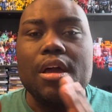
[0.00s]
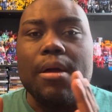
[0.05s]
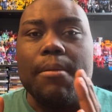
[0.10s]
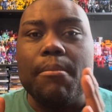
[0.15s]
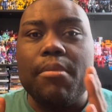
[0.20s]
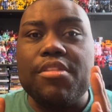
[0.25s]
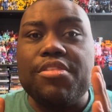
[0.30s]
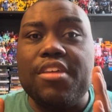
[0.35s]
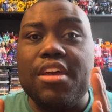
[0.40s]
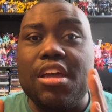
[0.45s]

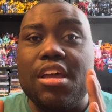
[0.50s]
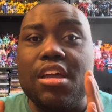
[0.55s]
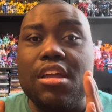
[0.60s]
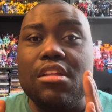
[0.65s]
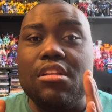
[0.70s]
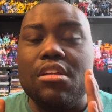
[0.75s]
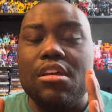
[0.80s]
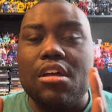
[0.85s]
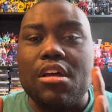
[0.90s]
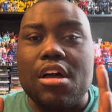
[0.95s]
But
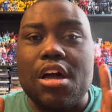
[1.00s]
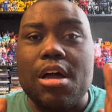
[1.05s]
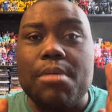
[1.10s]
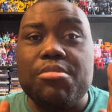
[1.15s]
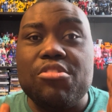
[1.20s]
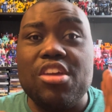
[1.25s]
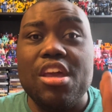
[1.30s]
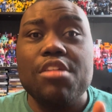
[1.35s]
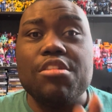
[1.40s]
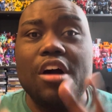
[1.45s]
then
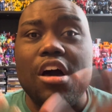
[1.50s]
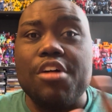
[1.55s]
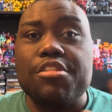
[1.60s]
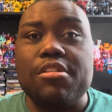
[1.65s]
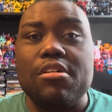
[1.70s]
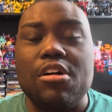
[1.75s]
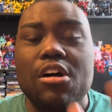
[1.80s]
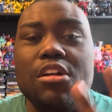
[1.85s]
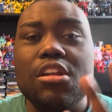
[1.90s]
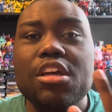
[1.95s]
she has
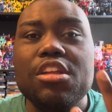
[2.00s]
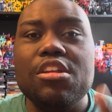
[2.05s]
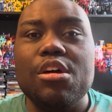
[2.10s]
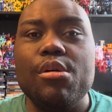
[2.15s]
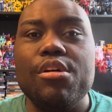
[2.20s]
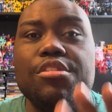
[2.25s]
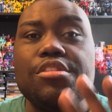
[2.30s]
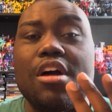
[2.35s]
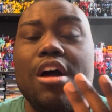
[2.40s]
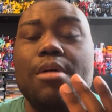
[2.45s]
also, all I
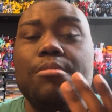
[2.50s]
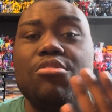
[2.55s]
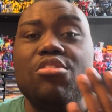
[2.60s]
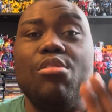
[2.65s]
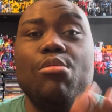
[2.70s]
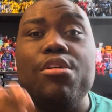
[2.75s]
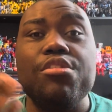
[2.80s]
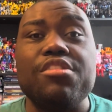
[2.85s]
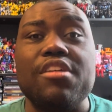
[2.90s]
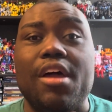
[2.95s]
know is she
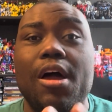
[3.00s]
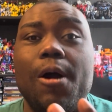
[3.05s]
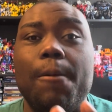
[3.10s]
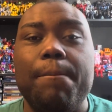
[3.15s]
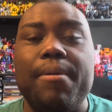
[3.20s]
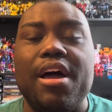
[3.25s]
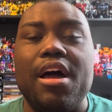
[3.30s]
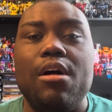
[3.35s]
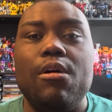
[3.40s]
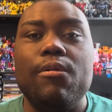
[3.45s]
wants to help
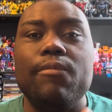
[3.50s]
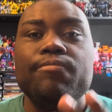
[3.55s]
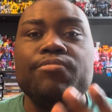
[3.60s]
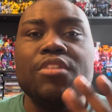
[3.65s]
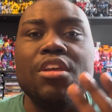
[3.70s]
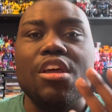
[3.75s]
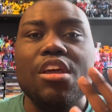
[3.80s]
out.